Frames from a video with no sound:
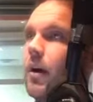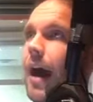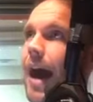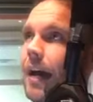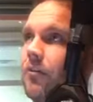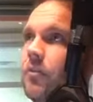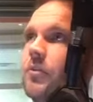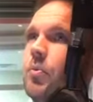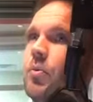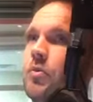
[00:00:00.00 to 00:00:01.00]

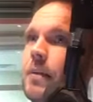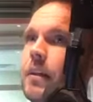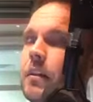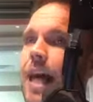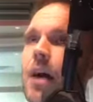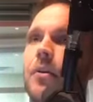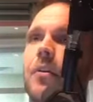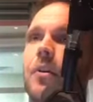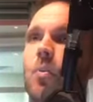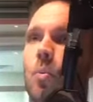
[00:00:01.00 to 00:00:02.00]
actions will speak louder
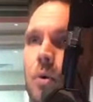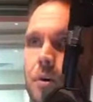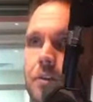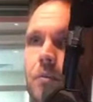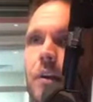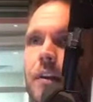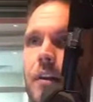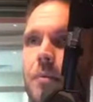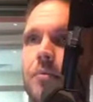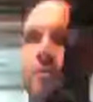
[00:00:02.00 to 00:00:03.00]
than words when it
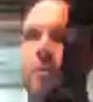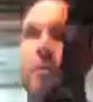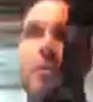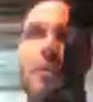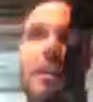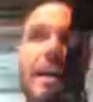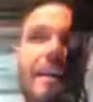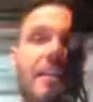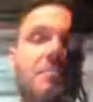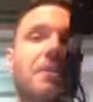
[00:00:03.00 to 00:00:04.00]
comes to
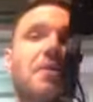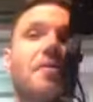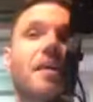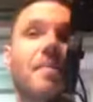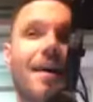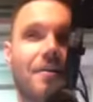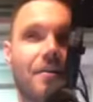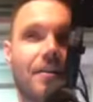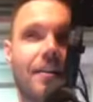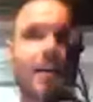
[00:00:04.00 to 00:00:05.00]
letting them know they
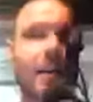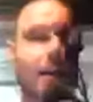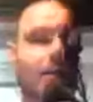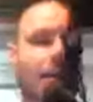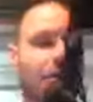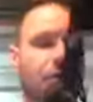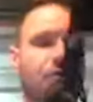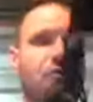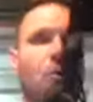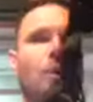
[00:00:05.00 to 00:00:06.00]
matter and that their
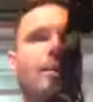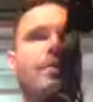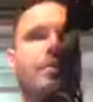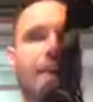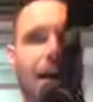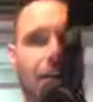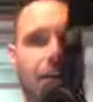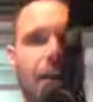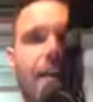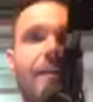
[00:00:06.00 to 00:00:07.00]
story is
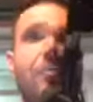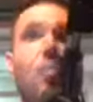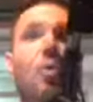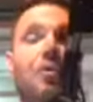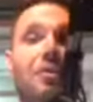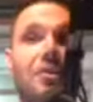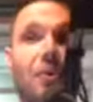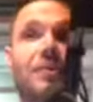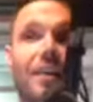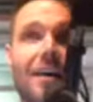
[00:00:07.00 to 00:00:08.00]
valid and it's worth your
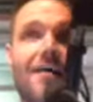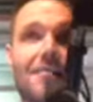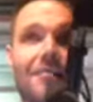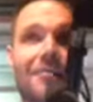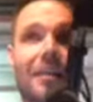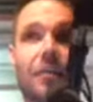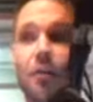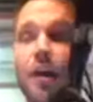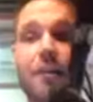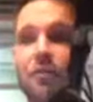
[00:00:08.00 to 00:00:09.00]
time. The
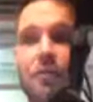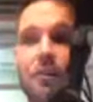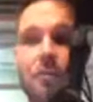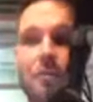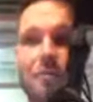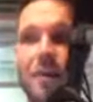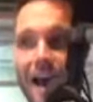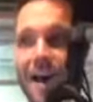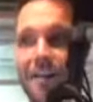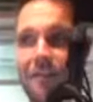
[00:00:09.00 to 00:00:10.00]
greatest resource we
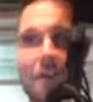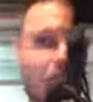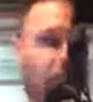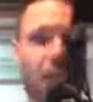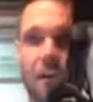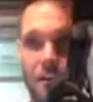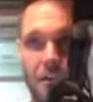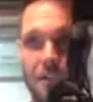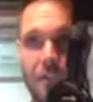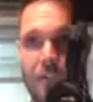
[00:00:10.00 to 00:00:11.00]
have on planet
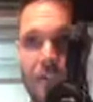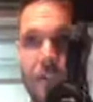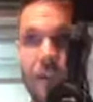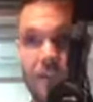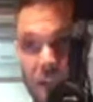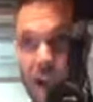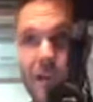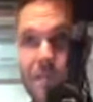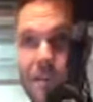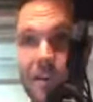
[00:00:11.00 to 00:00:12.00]
Earth is
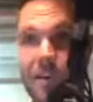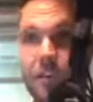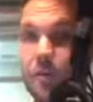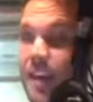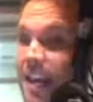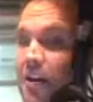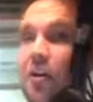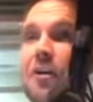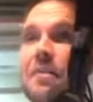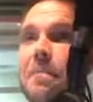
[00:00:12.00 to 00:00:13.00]
time. You can't
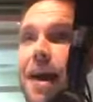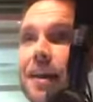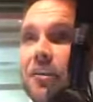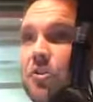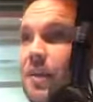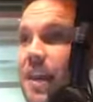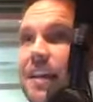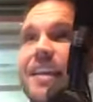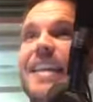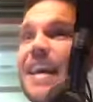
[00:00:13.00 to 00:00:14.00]
earn it back. You
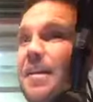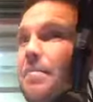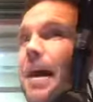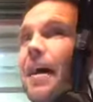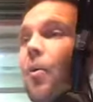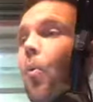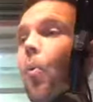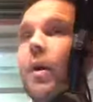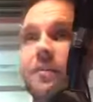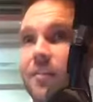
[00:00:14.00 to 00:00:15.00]
can't get it back.
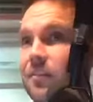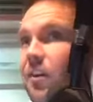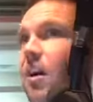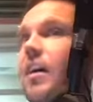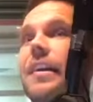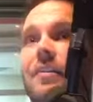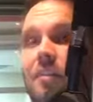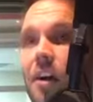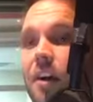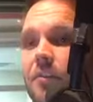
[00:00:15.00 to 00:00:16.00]
Once it's gone, it's
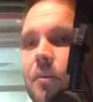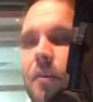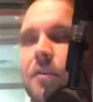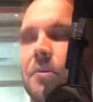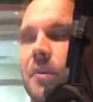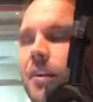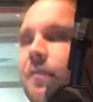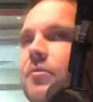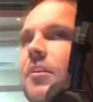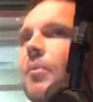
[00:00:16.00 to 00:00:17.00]
gone. So if you give
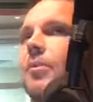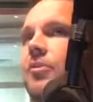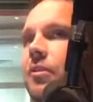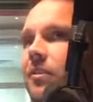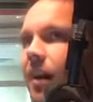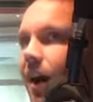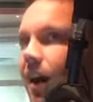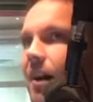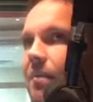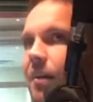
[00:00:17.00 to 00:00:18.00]
someone your
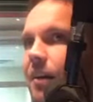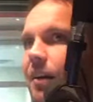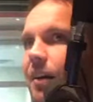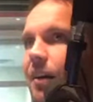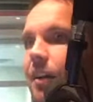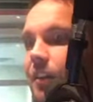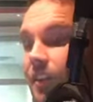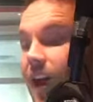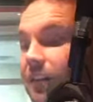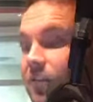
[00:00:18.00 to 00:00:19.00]
time,
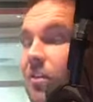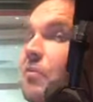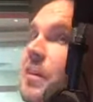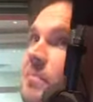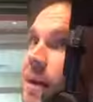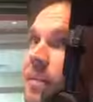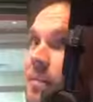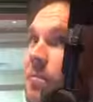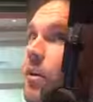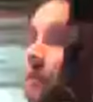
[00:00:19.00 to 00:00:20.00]
that's going to really make
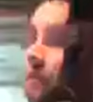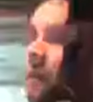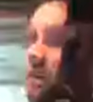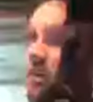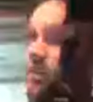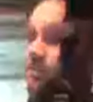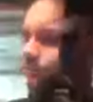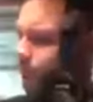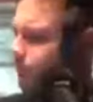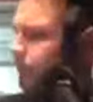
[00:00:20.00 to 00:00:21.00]
them know they matter.
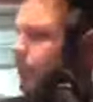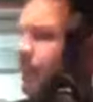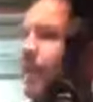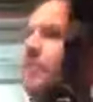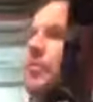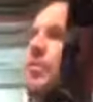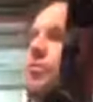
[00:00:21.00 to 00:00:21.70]
And that's going to